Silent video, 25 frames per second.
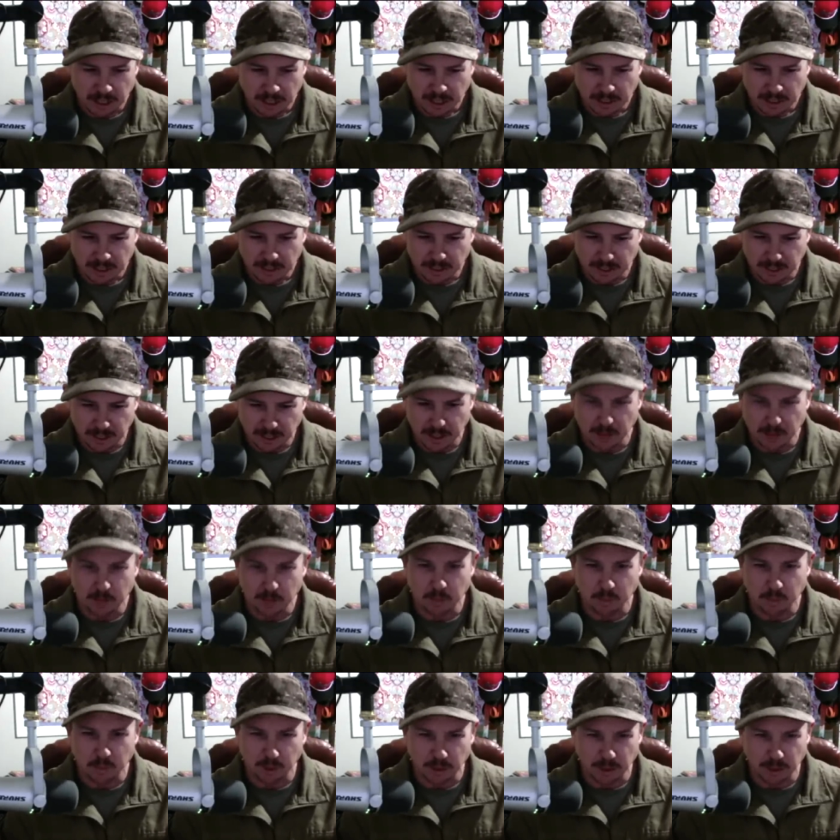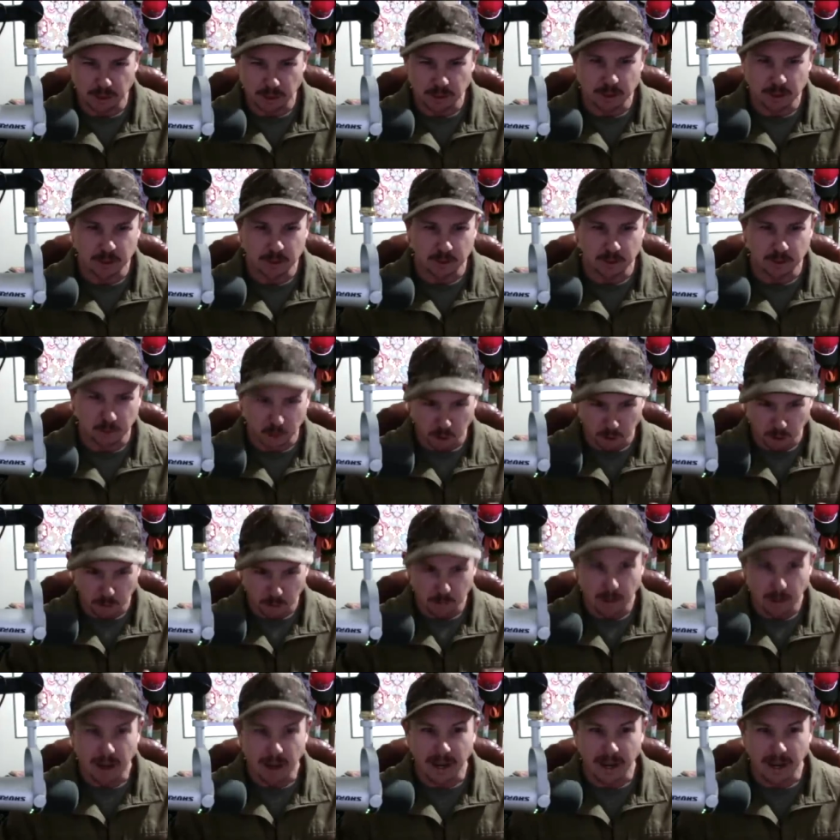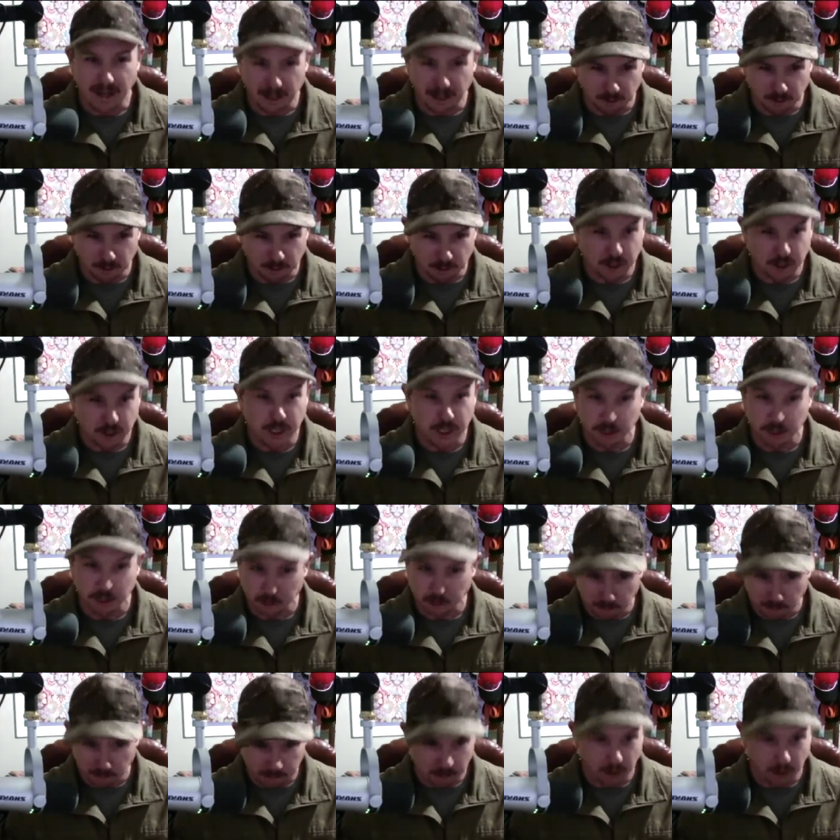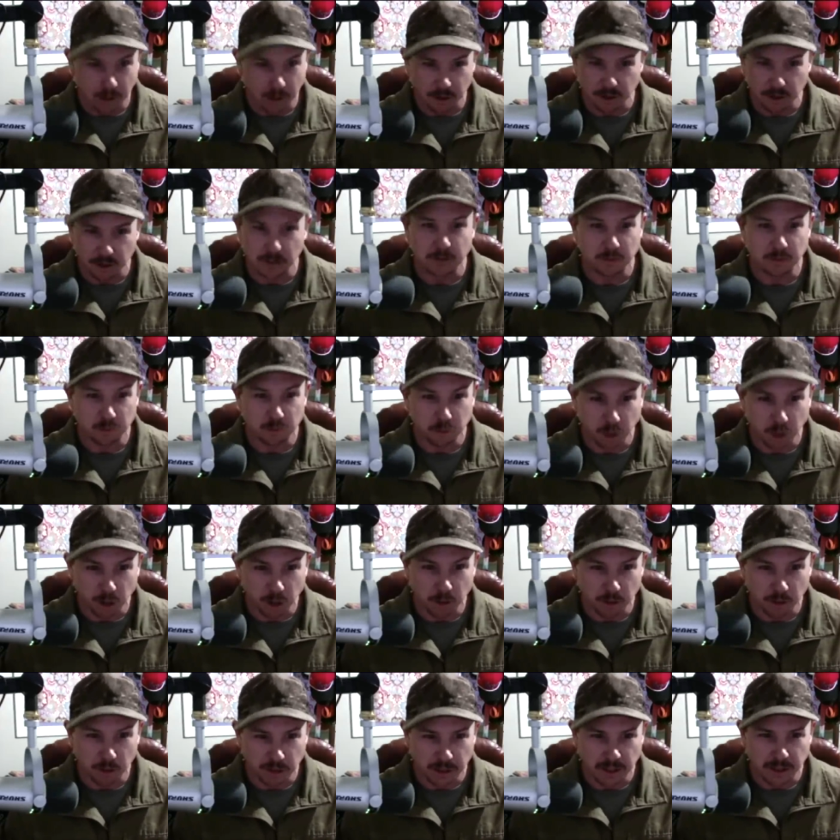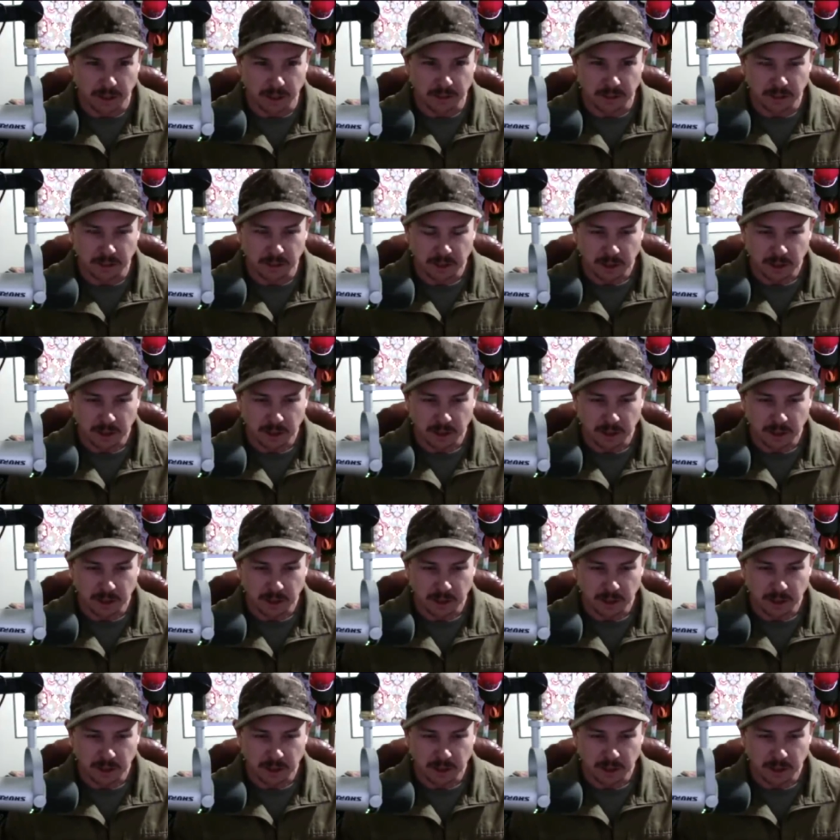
did produce more pounds yield per row length,